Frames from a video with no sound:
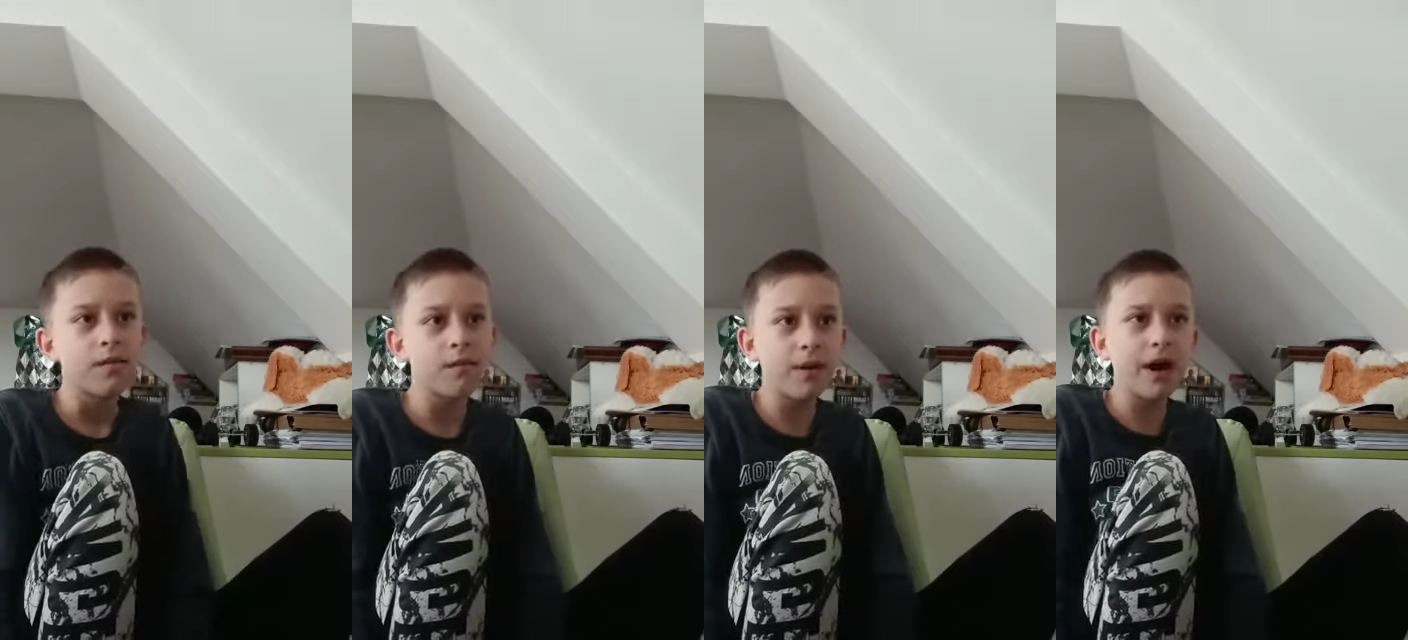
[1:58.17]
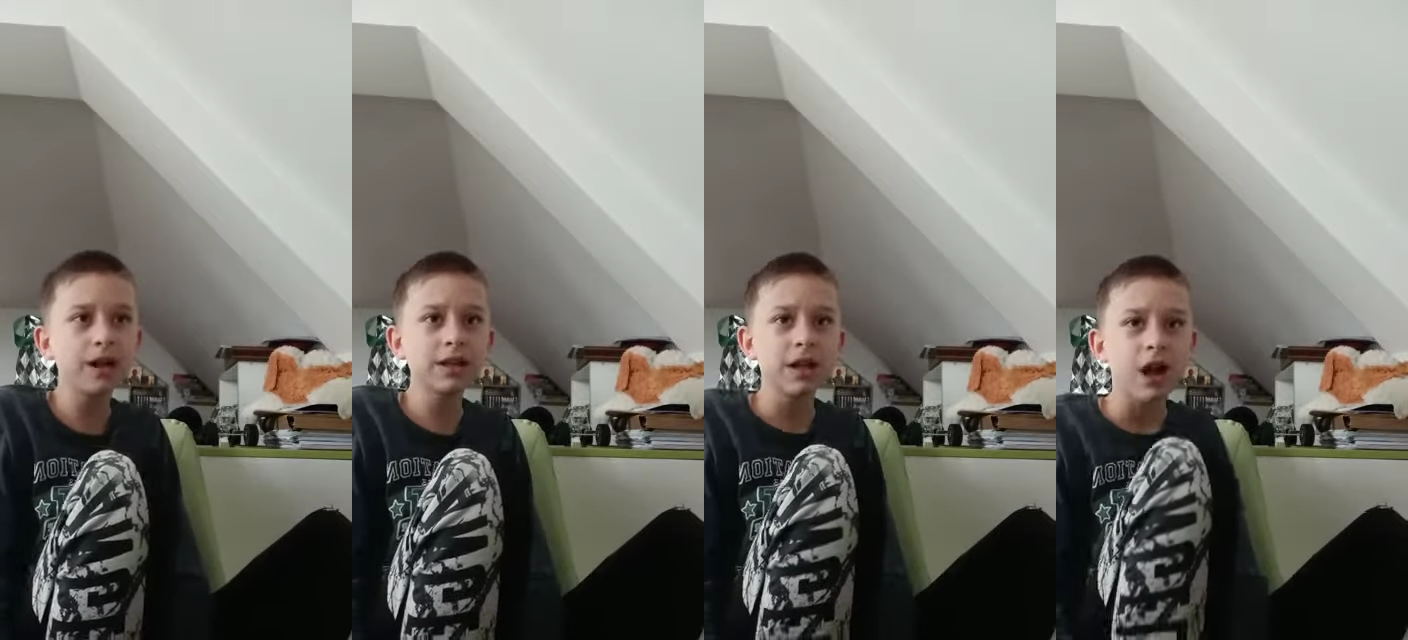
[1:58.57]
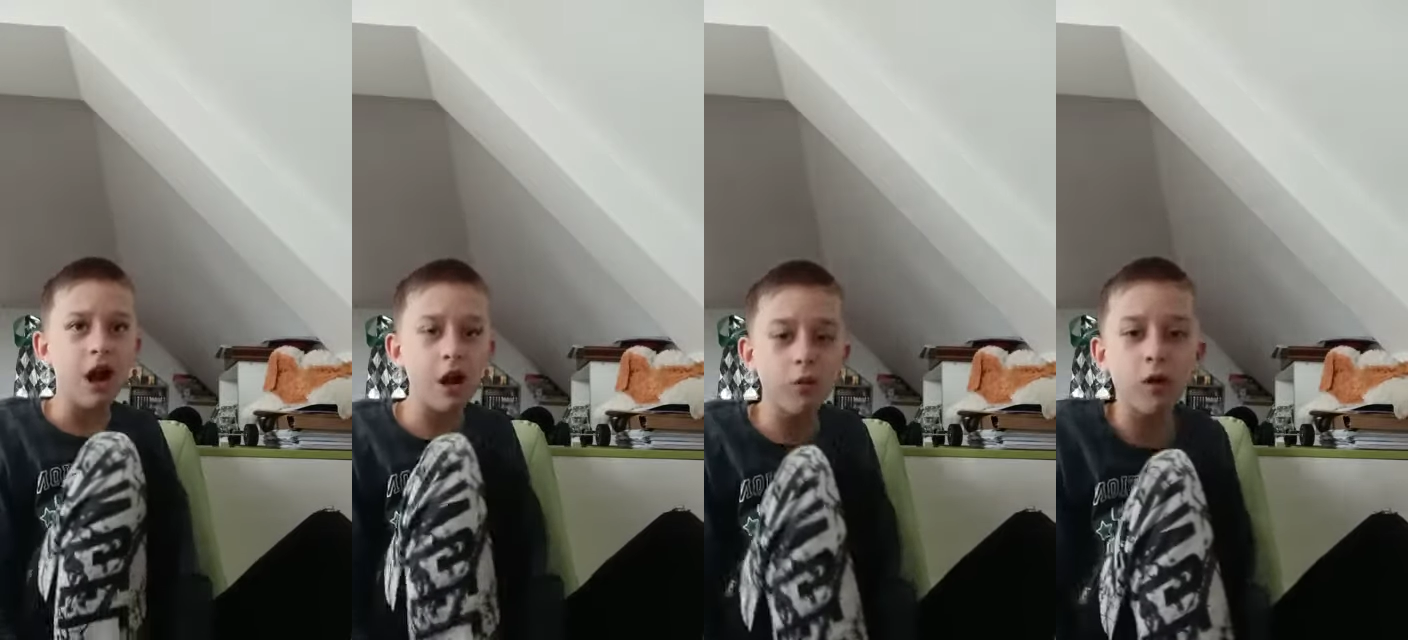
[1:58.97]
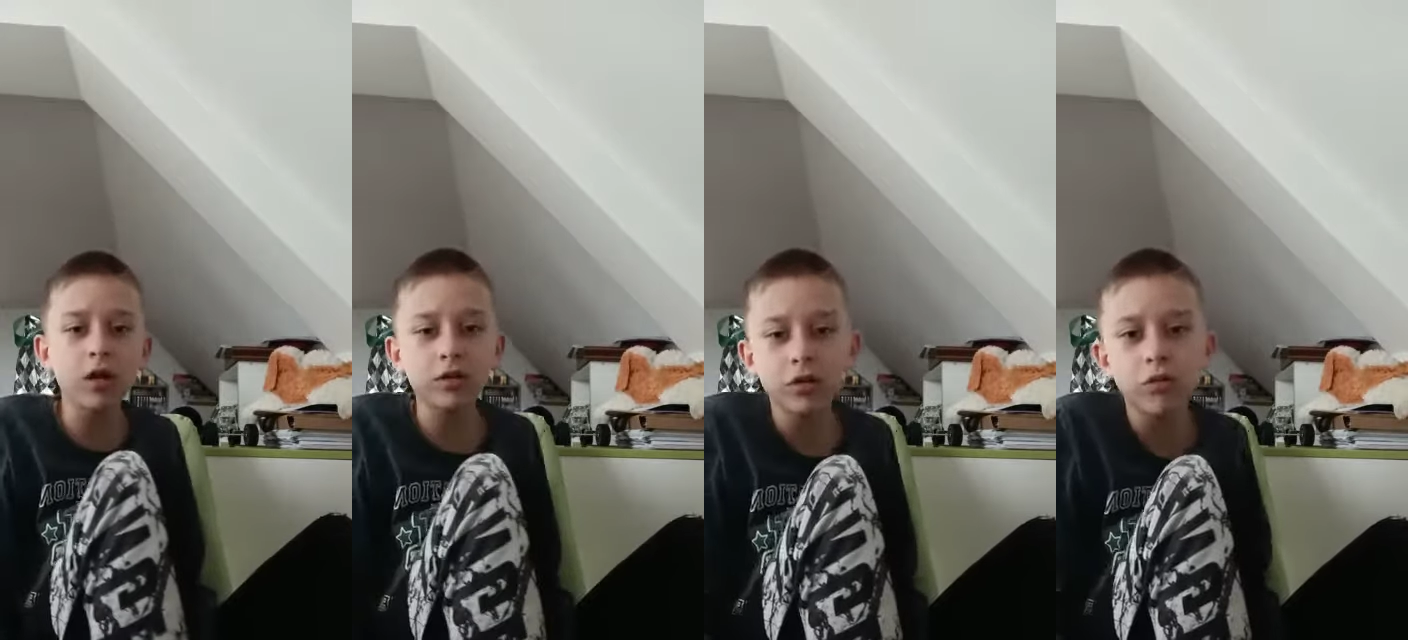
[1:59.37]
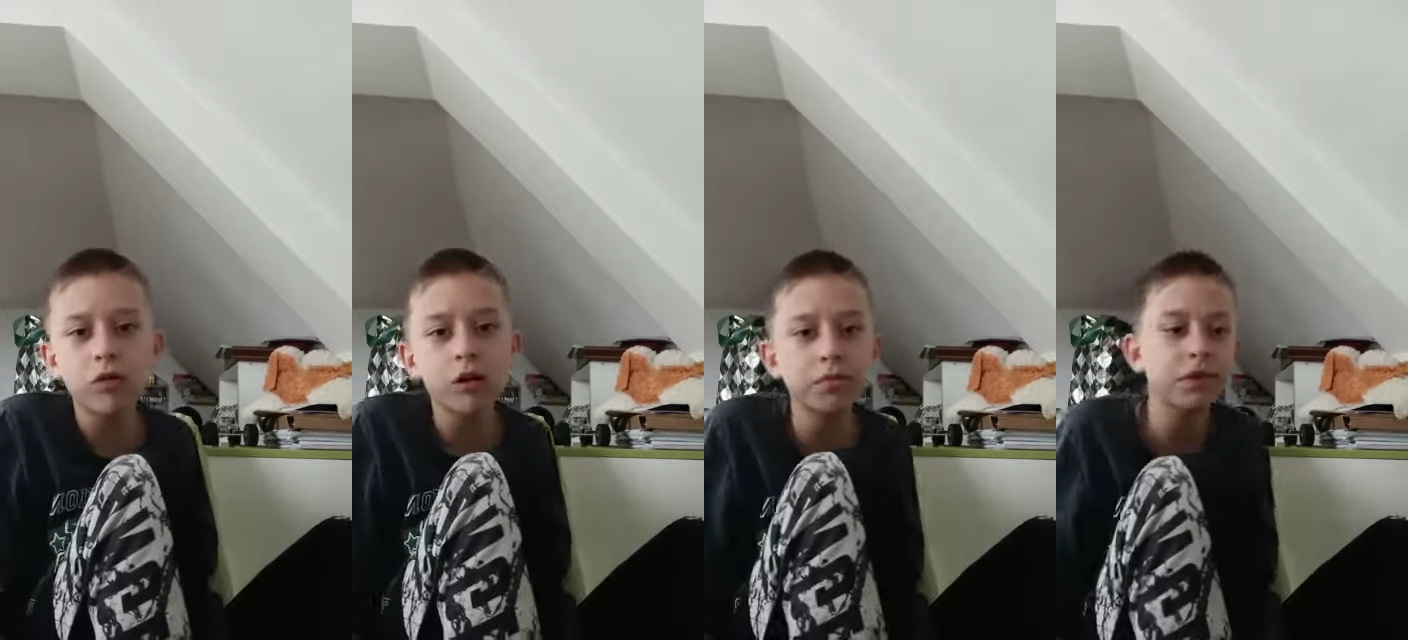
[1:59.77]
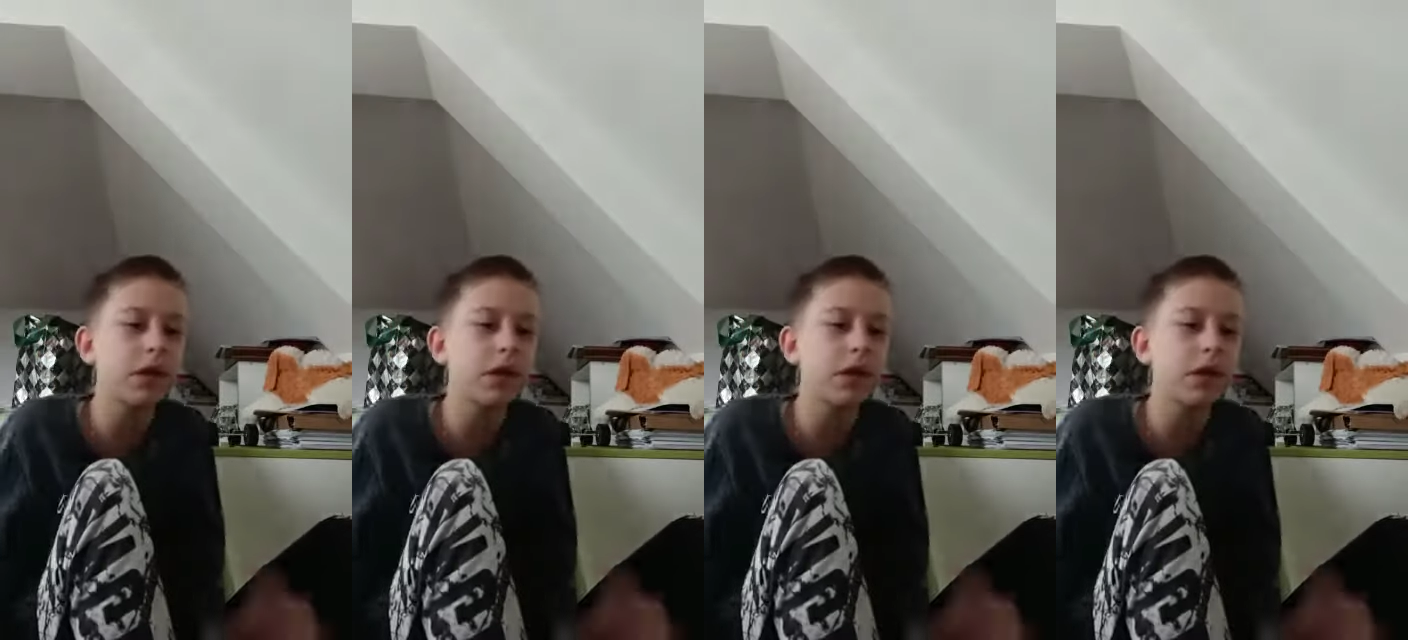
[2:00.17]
but I want a warm